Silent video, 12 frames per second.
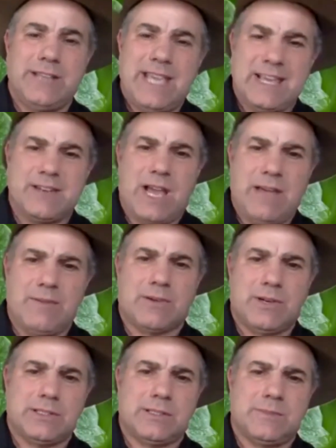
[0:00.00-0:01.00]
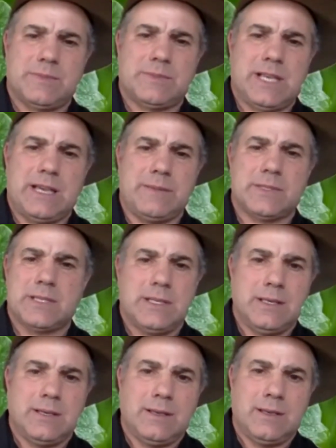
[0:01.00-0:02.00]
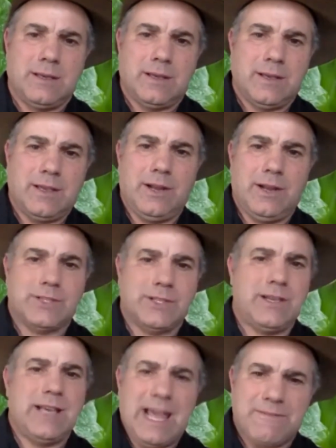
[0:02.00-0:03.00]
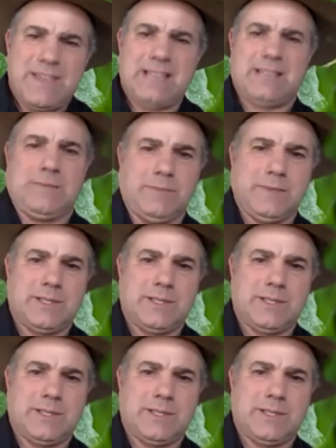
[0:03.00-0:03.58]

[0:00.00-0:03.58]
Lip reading: you can't drive across them sometimes, so you got to fix them.